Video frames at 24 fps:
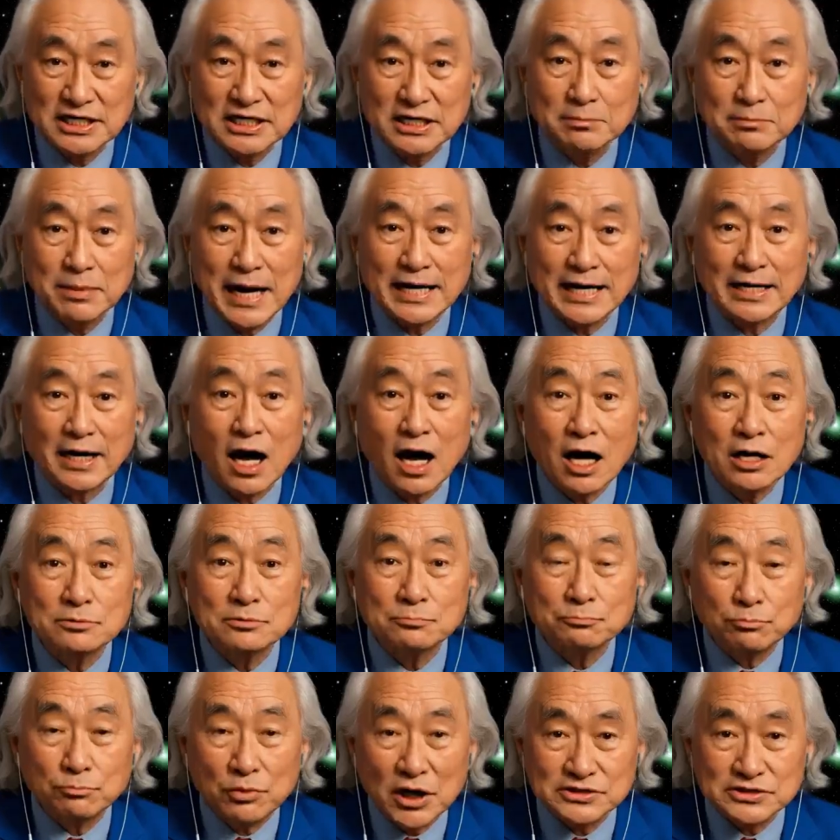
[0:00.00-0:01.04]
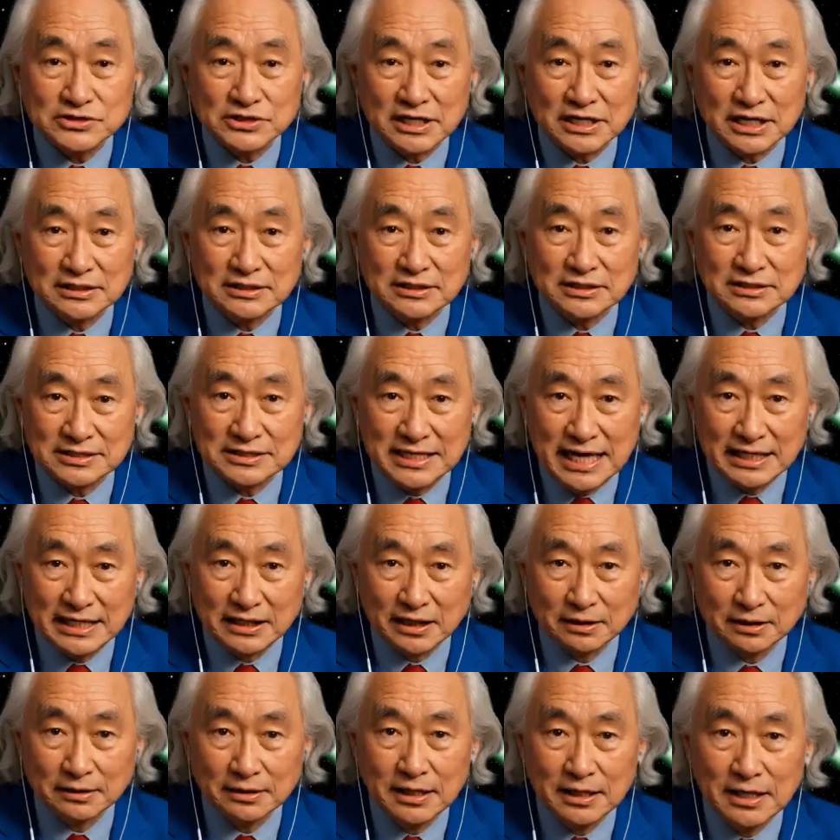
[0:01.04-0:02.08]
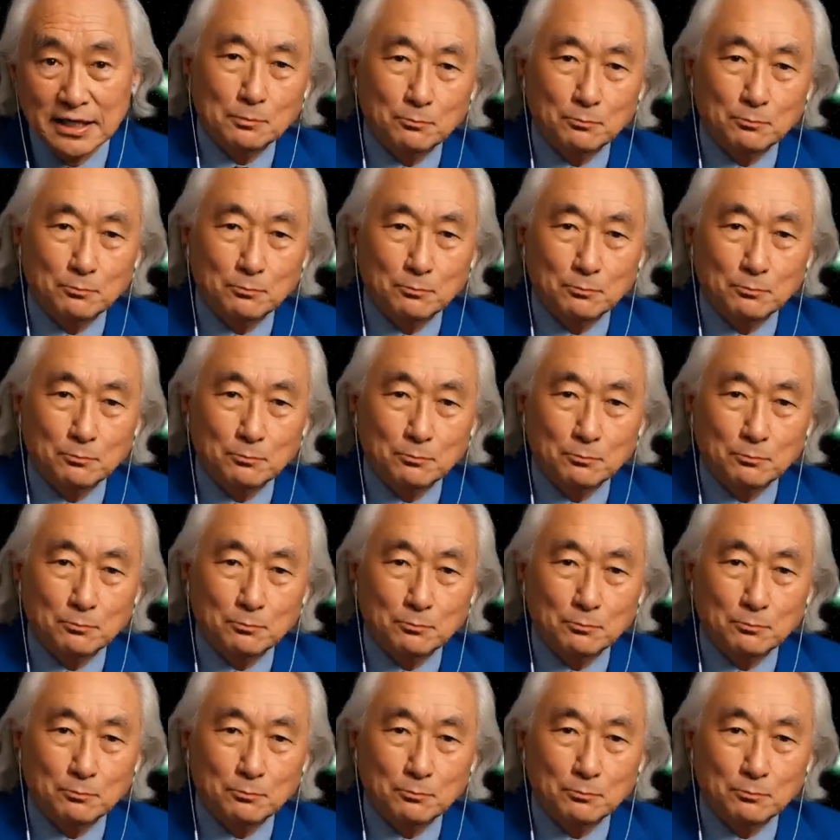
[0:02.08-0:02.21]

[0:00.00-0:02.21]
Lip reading: is also orbiting around the center of the Milky